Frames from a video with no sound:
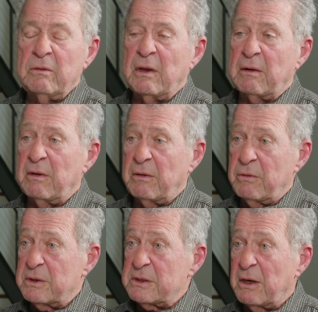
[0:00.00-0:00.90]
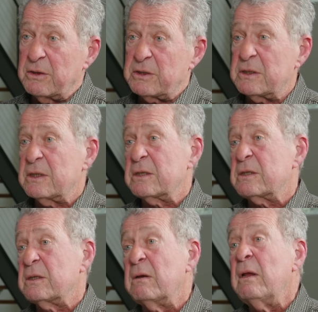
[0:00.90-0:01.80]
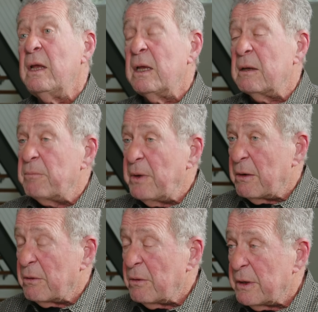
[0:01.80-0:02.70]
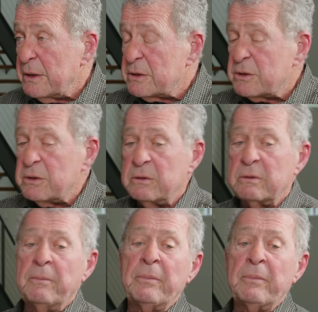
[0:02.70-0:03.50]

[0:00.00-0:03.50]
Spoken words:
and of course narcissists and paranoids too.